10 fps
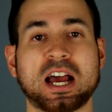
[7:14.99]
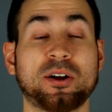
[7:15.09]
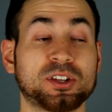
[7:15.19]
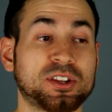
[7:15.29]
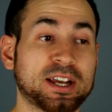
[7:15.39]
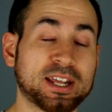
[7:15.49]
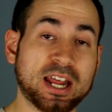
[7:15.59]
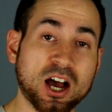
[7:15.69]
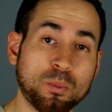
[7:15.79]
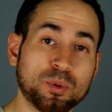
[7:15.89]
out there that can
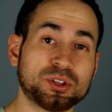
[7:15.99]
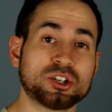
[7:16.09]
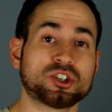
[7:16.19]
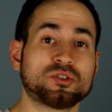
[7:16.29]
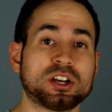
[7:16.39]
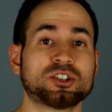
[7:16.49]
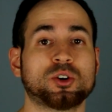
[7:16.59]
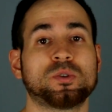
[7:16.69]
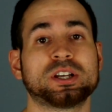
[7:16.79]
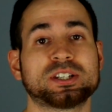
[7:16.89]
help with your stress
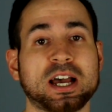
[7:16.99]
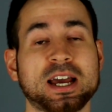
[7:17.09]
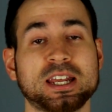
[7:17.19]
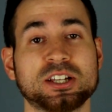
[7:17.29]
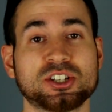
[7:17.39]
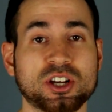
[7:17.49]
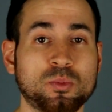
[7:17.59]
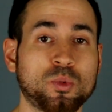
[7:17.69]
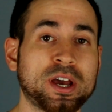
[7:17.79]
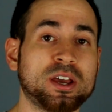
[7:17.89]
or anxiety in
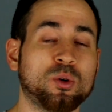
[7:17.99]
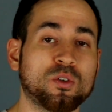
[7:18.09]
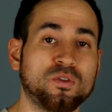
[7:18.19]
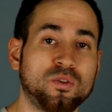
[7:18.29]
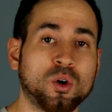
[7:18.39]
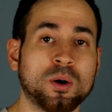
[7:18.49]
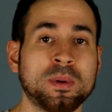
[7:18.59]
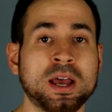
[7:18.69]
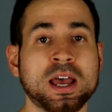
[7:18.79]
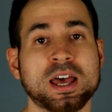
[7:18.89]
some way or form.